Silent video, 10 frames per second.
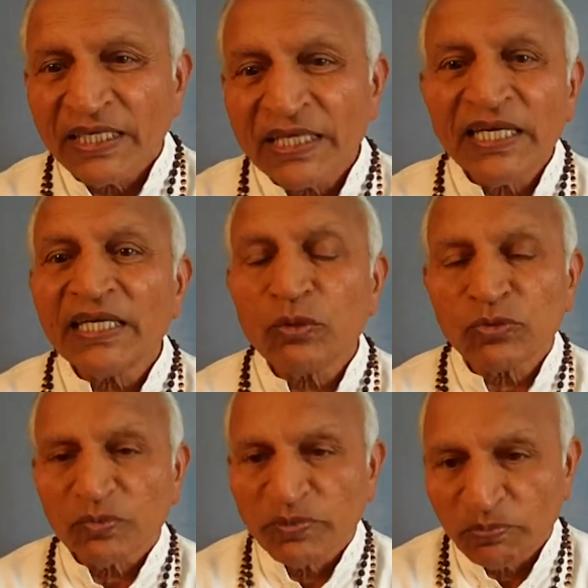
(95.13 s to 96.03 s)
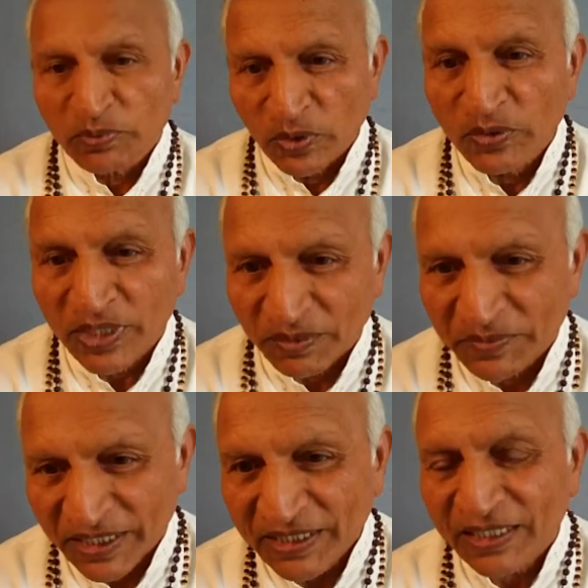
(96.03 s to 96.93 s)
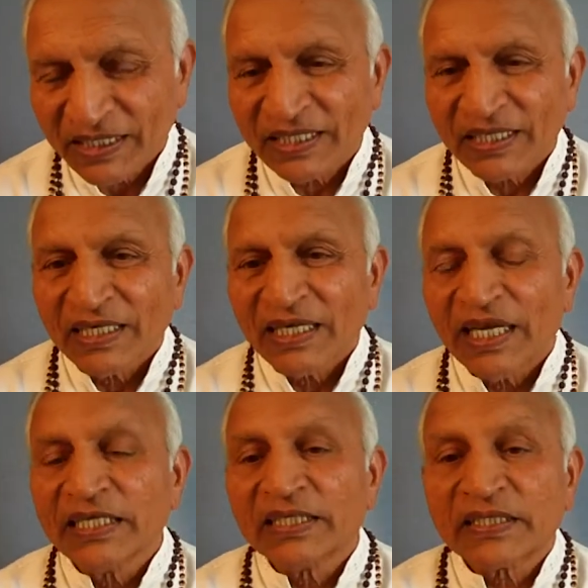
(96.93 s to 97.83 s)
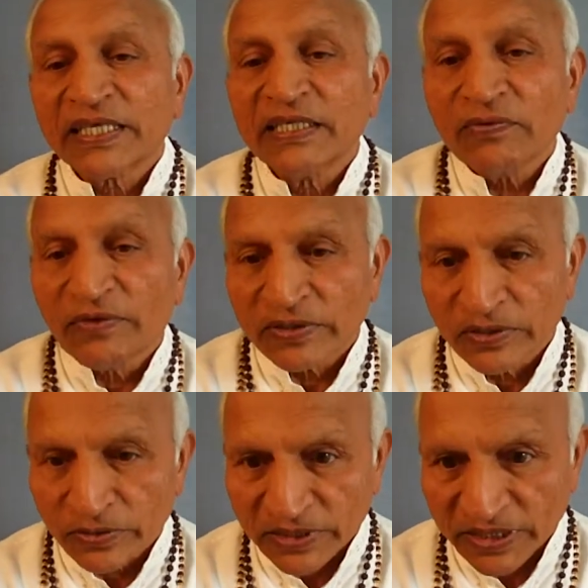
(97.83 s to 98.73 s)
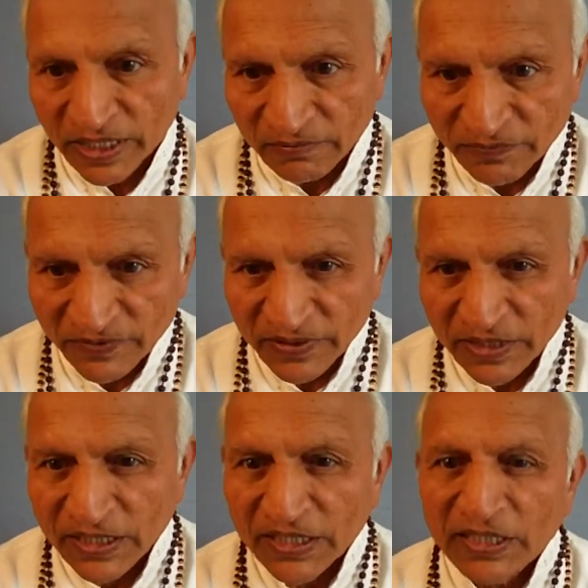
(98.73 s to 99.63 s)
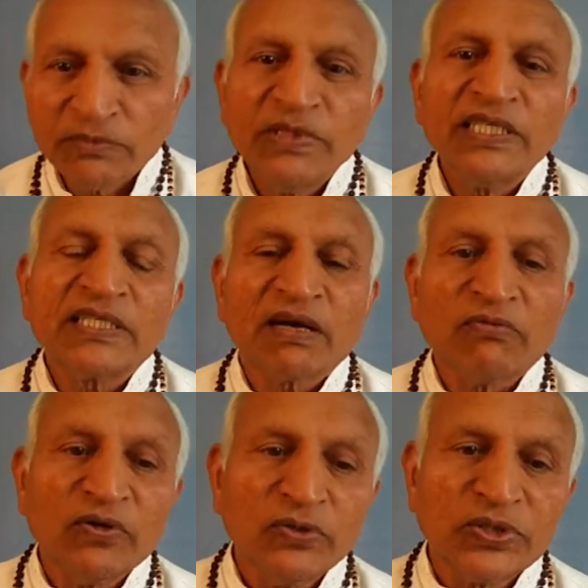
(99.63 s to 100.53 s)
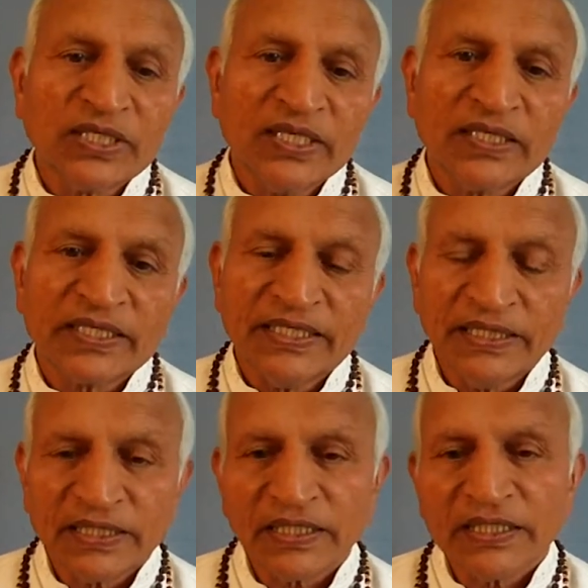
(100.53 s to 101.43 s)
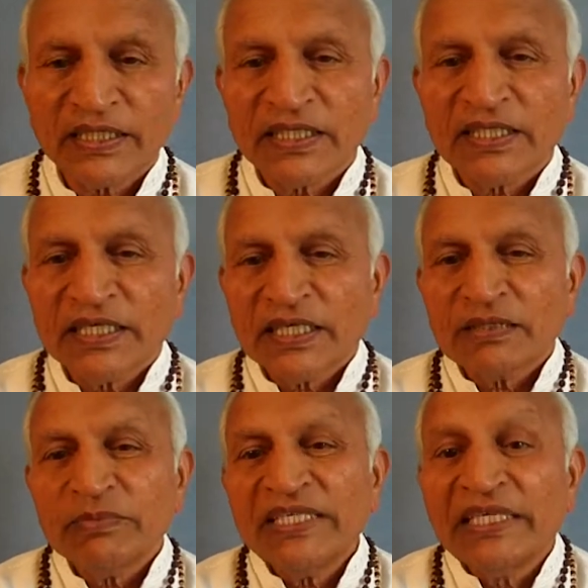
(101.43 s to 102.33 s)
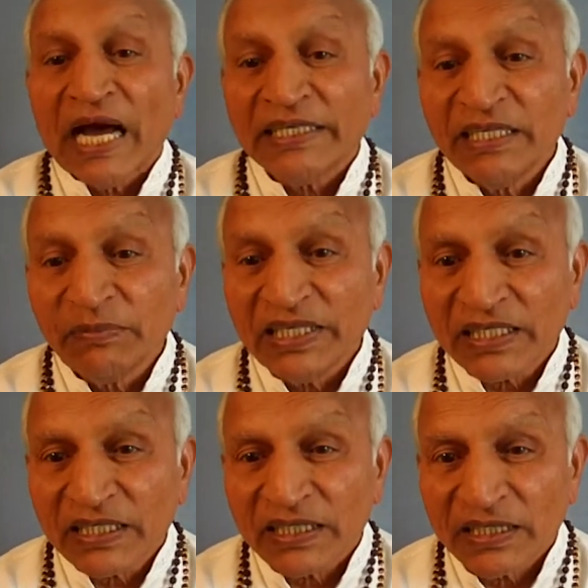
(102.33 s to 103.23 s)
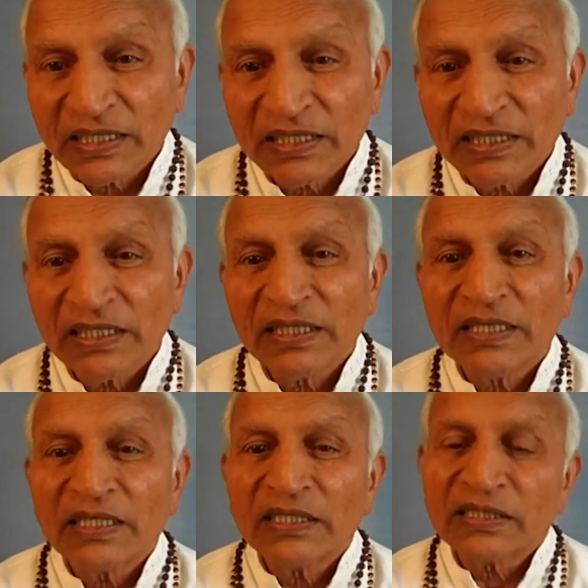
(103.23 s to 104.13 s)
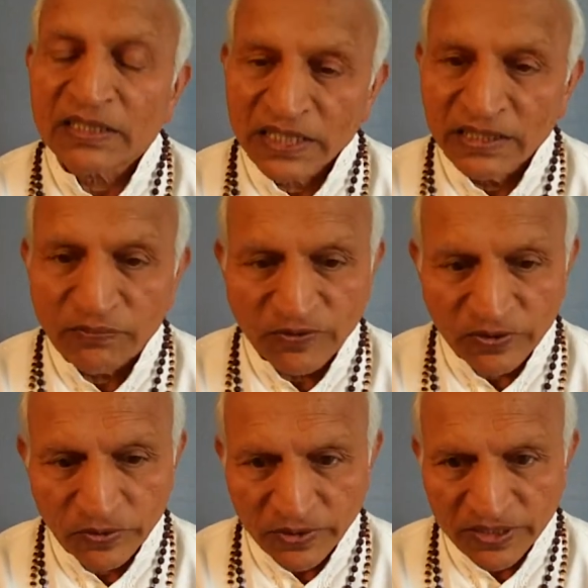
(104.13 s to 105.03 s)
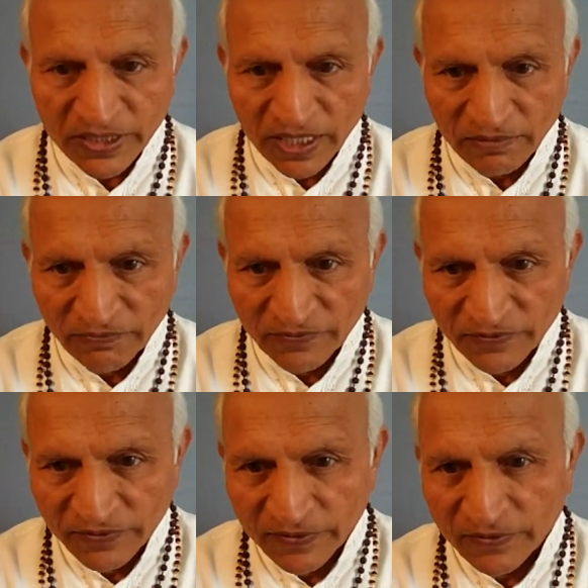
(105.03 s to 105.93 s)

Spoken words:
Get out of the programming and think for yourself. Be revolutionary. Be dynamic. Think for yourself.